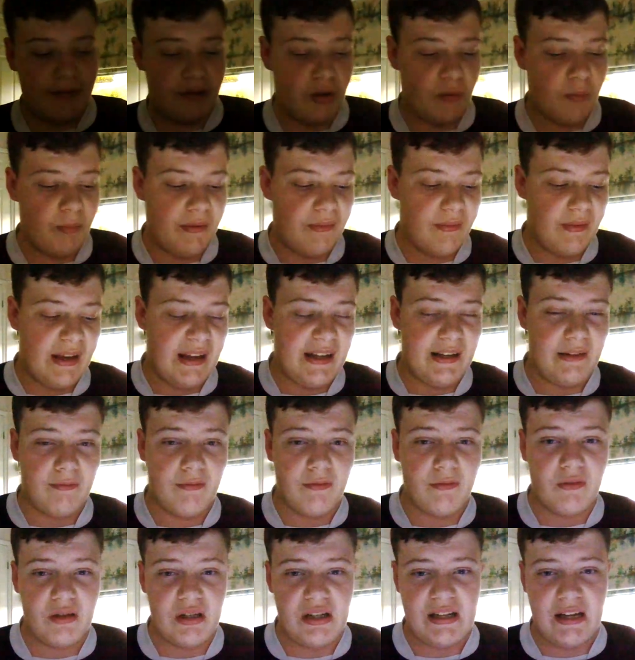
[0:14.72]
gone with a
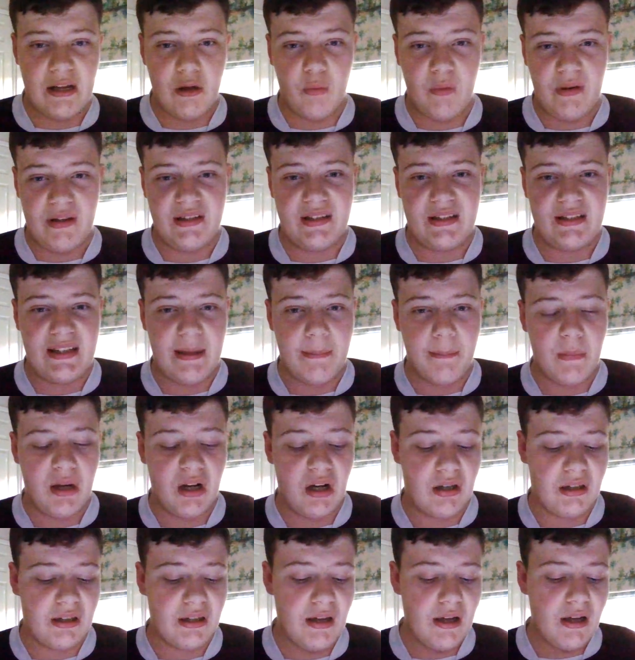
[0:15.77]
3-0 win to
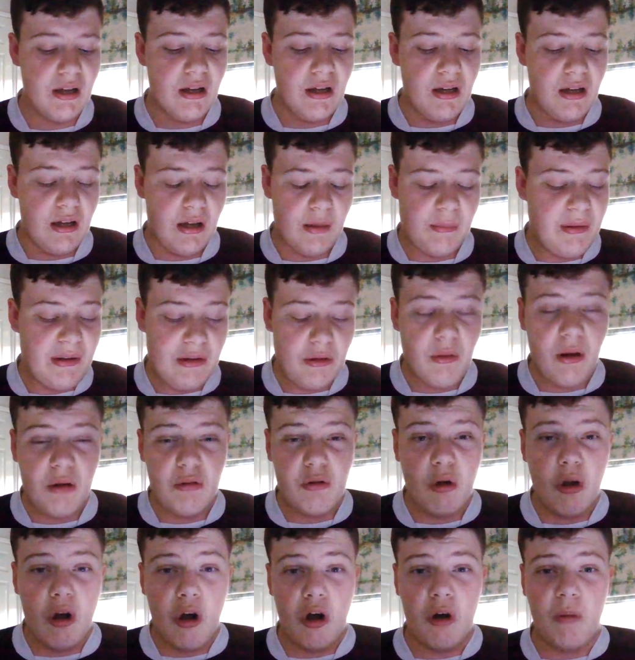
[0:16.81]
Denmark. I mean, no,
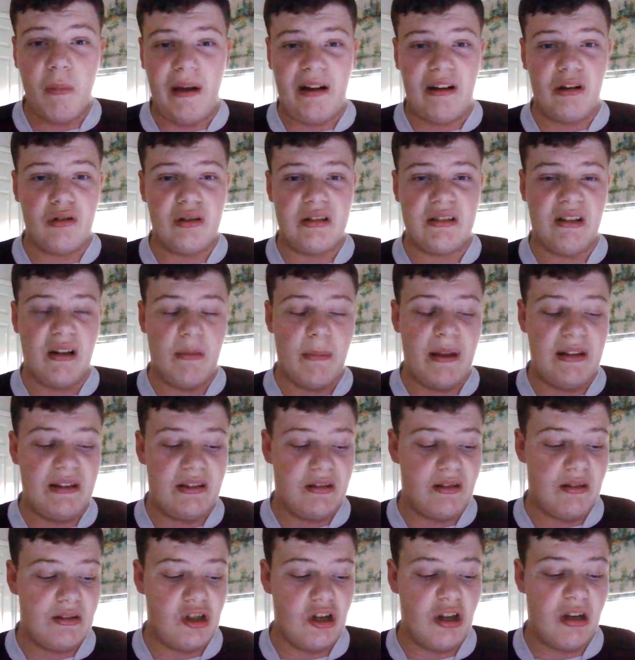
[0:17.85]
oh my god, sorry, I meant to
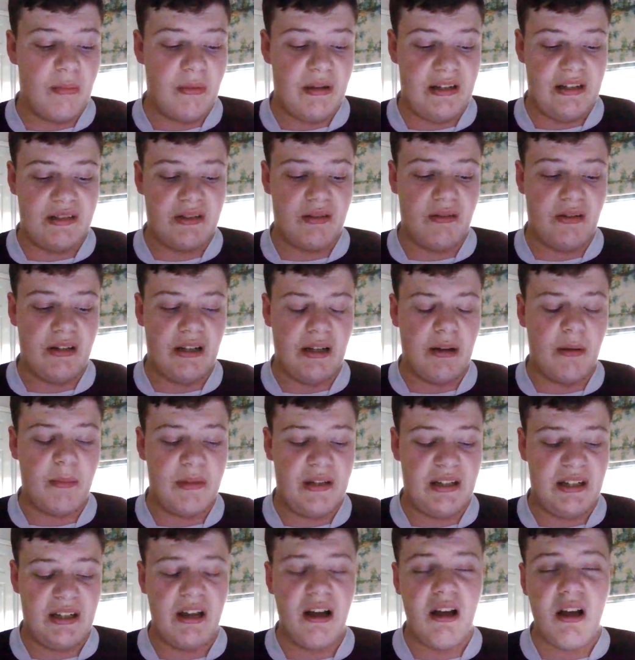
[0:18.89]
Germany, sorry. I
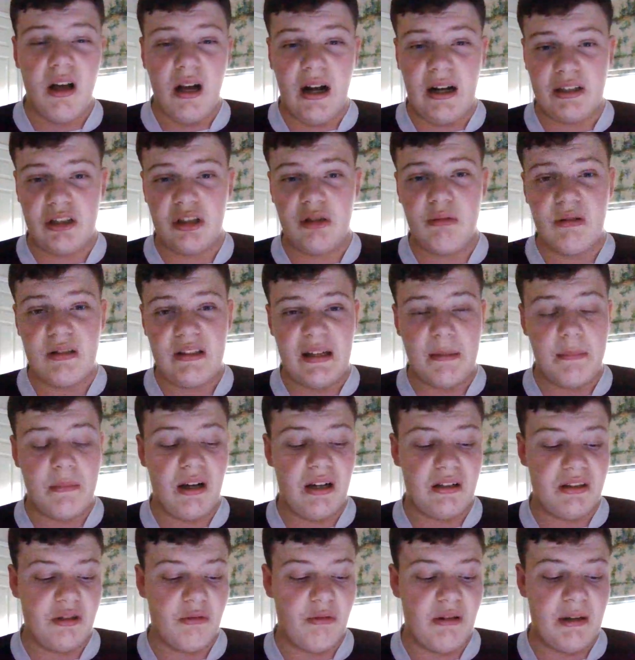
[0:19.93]
mean, I do want
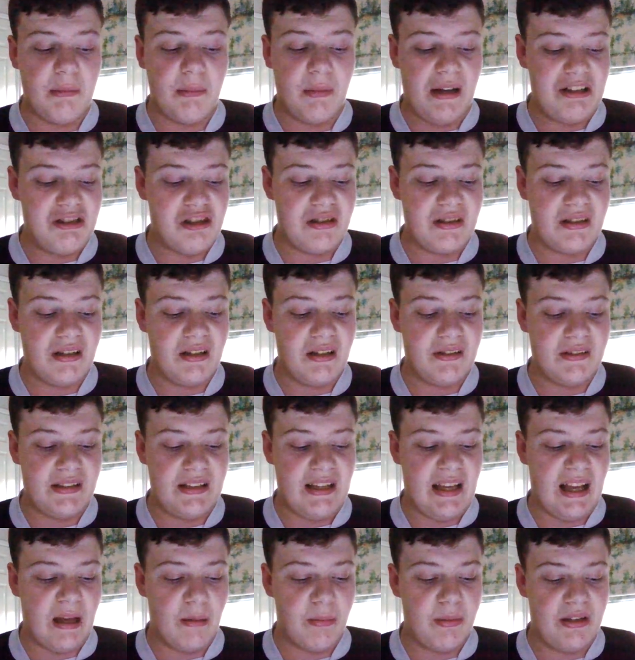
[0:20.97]
Denmark to win, but I just can't see
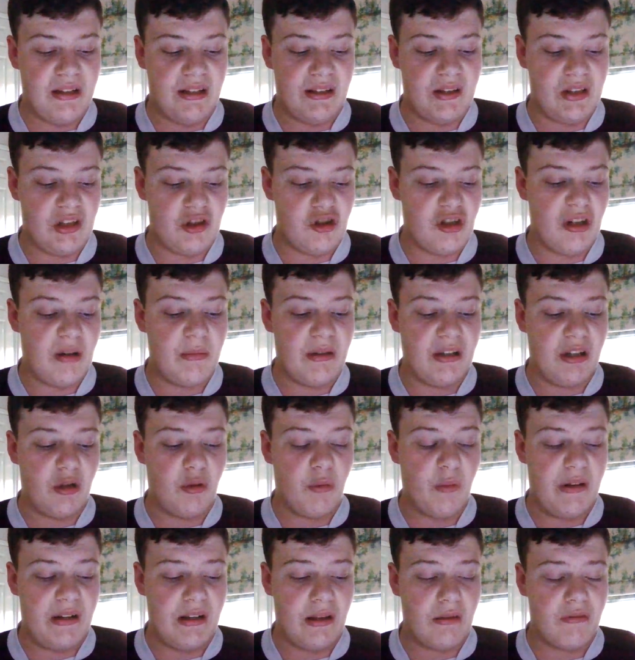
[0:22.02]
it happening. I think Germany are
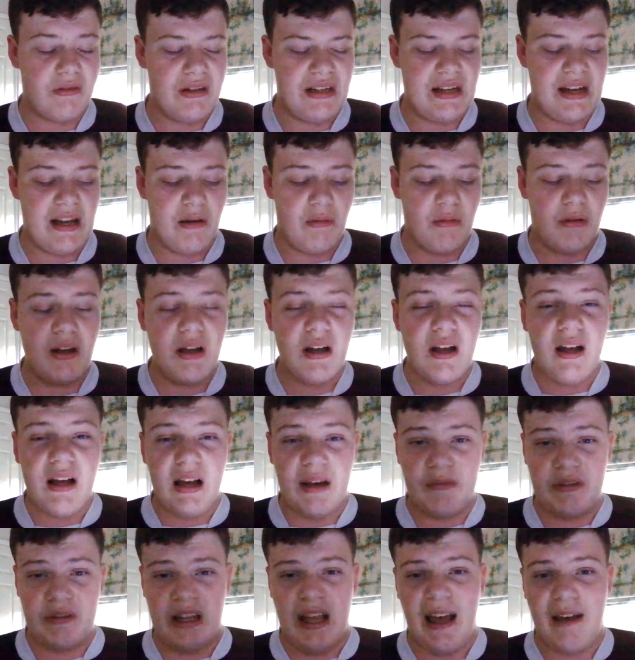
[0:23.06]
going to win 3-0. I
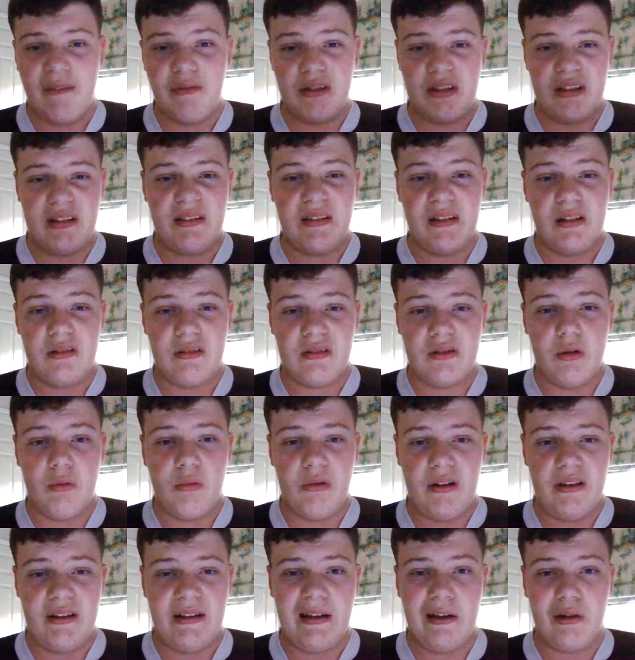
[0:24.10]
think Havertz is going to score one
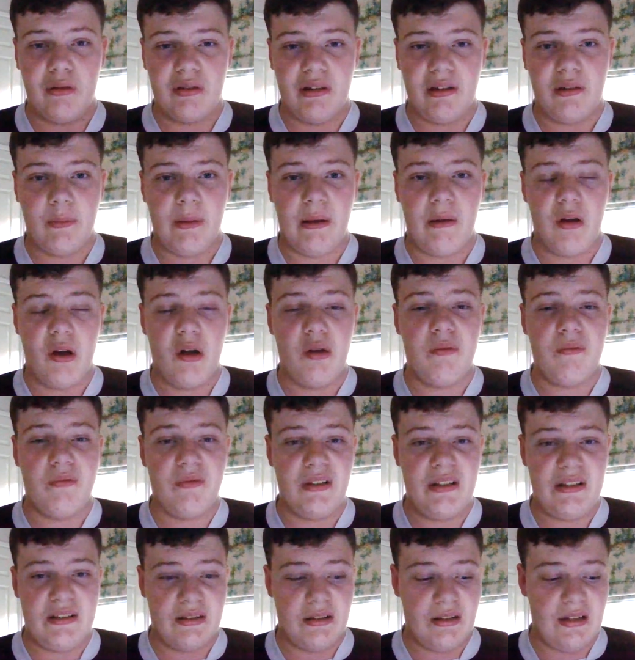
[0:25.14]
of the goals as well,
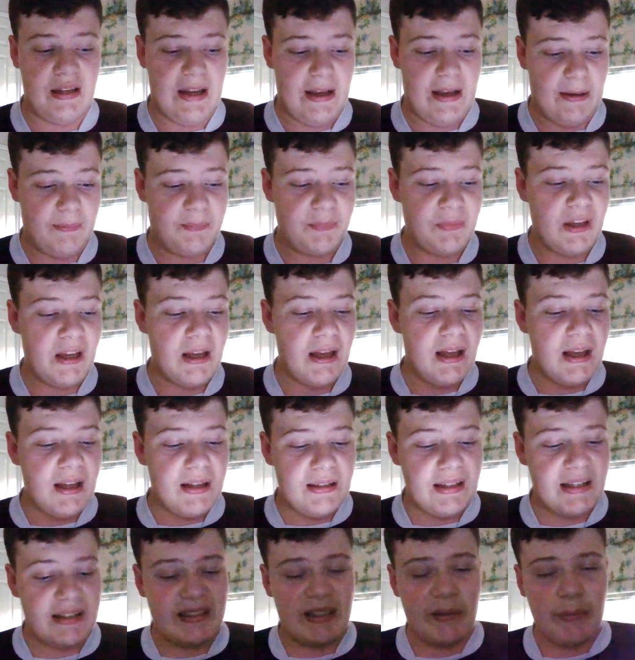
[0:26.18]
hopefully, so yeah.
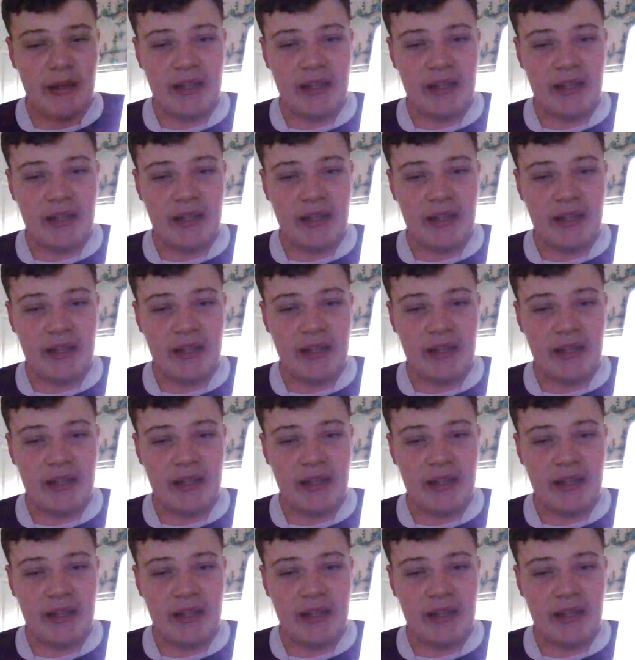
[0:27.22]
Next up,